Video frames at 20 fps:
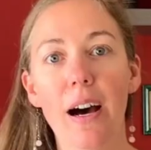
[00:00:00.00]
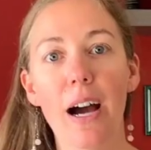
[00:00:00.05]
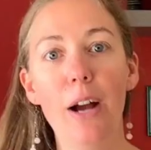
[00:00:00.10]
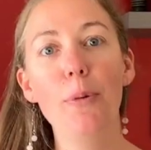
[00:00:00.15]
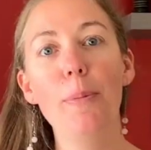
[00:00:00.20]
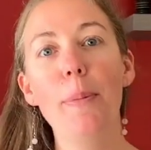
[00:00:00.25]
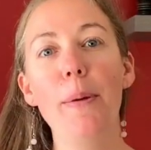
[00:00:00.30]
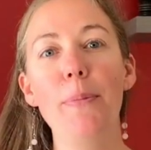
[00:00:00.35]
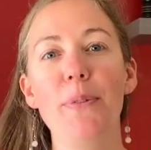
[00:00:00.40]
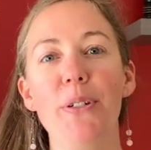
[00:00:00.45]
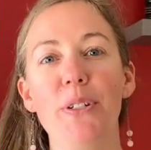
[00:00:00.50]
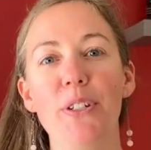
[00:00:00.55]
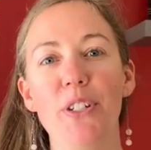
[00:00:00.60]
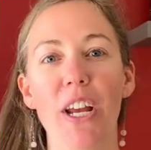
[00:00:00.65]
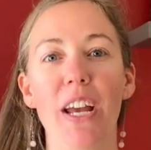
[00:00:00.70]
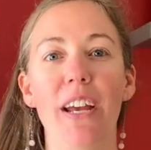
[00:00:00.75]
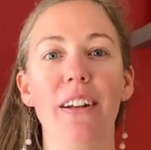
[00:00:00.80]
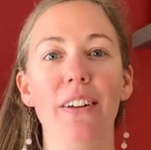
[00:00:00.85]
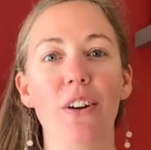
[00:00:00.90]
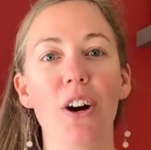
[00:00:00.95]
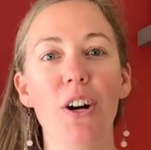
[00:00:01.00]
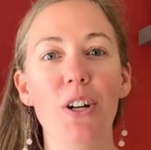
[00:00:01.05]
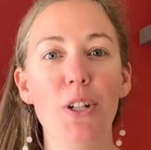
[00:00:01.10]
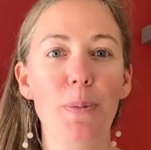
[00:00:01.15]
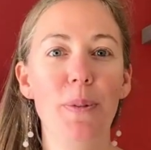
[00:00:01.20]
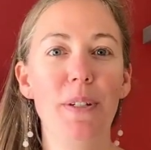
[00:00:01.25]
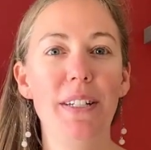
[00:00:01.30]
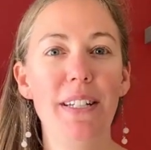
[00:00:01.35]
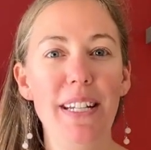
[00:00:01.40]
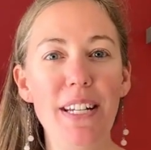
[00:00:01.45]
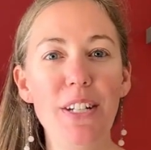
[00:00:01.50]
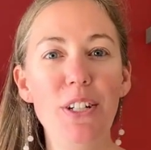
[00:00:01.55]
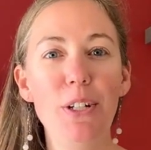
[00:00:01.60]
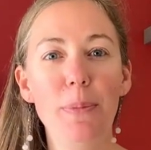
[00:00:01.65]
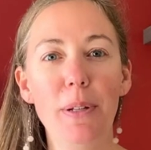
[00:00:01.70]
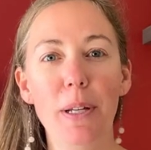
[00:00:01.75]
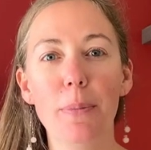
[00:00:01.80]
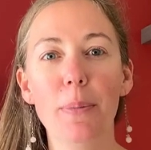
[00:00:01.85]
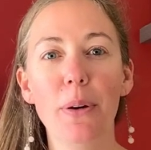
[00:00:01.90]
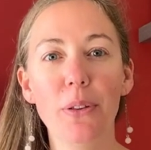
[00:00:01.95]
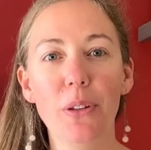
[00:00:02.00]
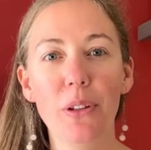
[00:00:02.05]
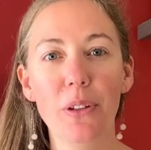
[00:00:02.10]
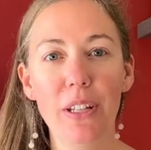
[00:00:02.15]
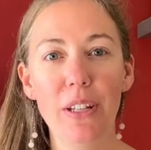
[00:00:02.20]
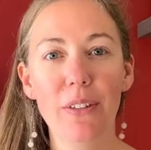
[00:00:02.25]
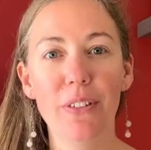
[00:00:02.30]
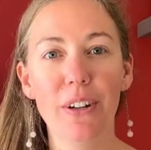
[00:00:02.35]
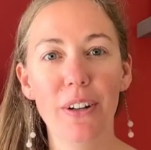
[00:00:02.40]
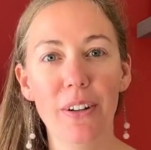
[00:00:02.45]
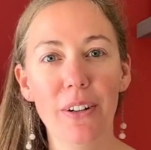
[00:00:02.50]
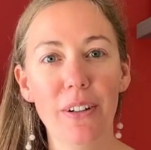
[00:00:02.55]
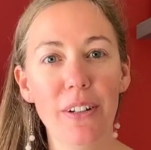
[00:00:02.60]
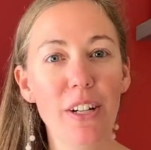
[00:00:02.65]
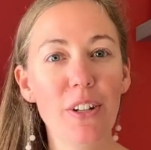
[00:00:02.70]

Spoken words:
I remember Jan Kochman teaching me about the lever